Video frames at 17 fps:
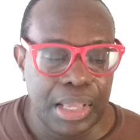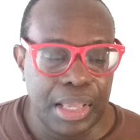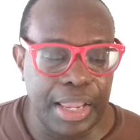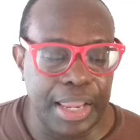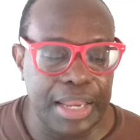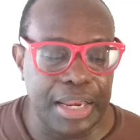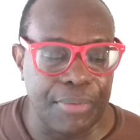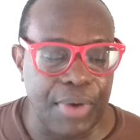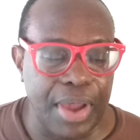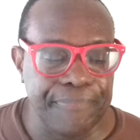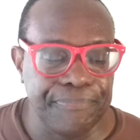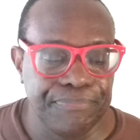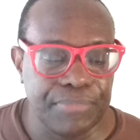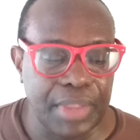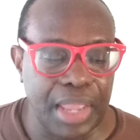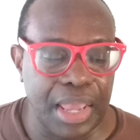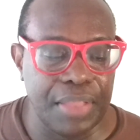Anyway,
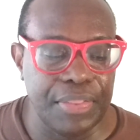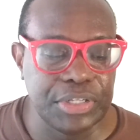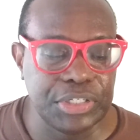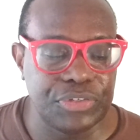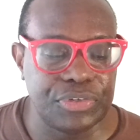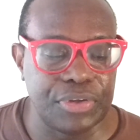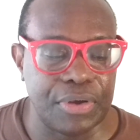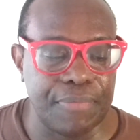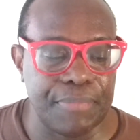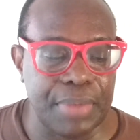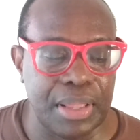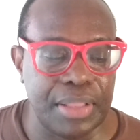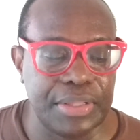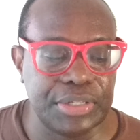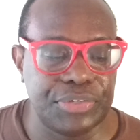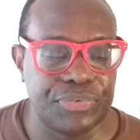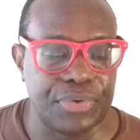this is from
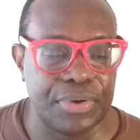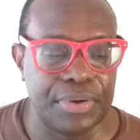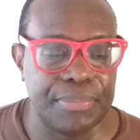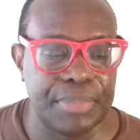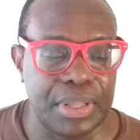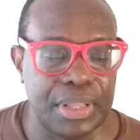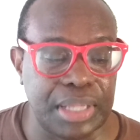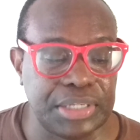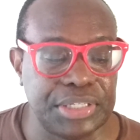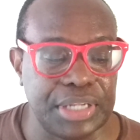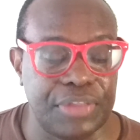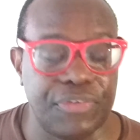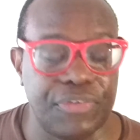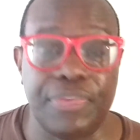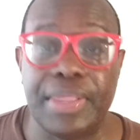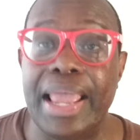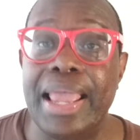like I said,
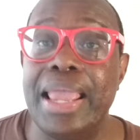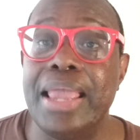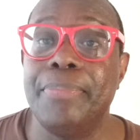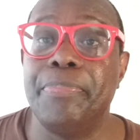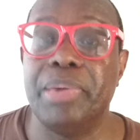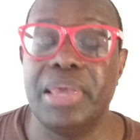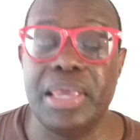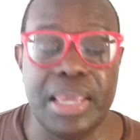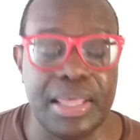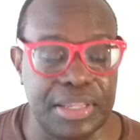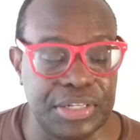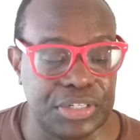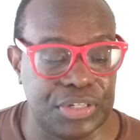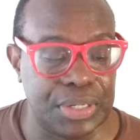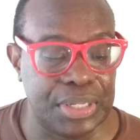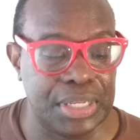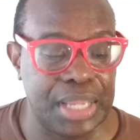it's from the AP, and this
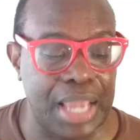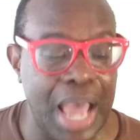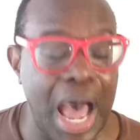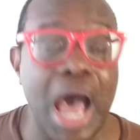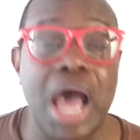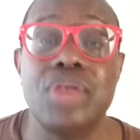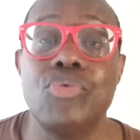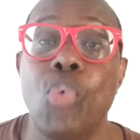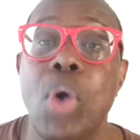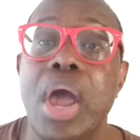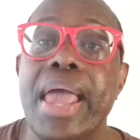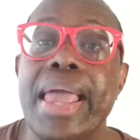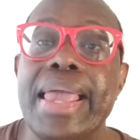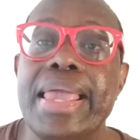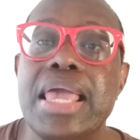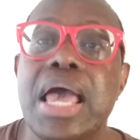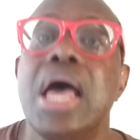is in
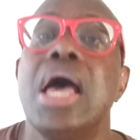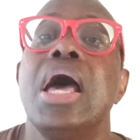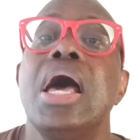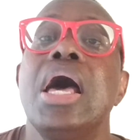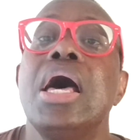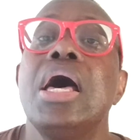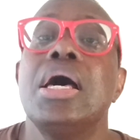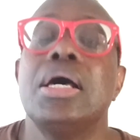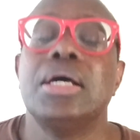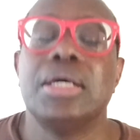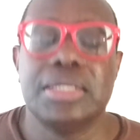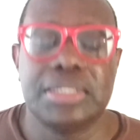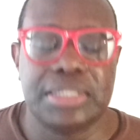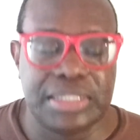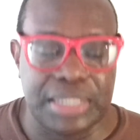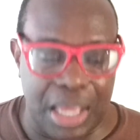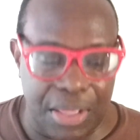Conway,
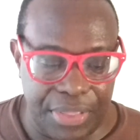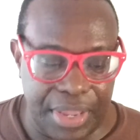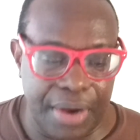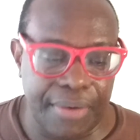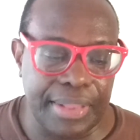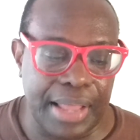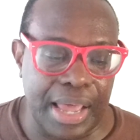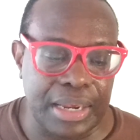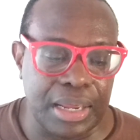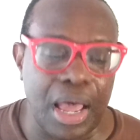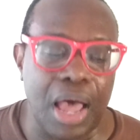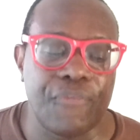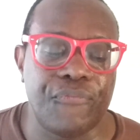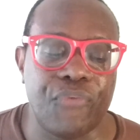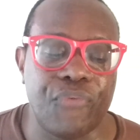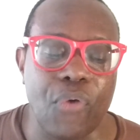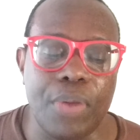South Carolina.
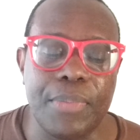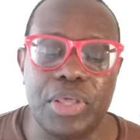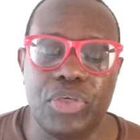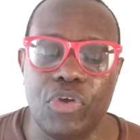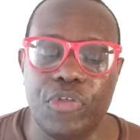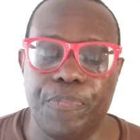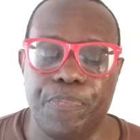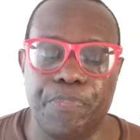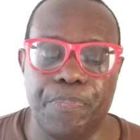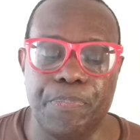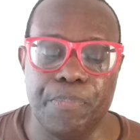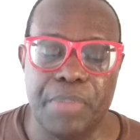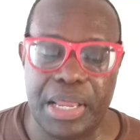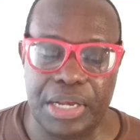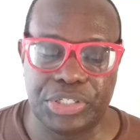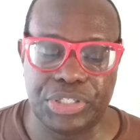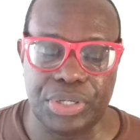A former youth
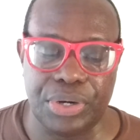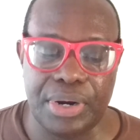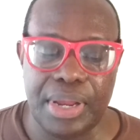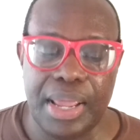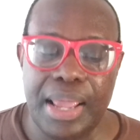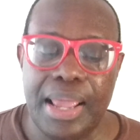minister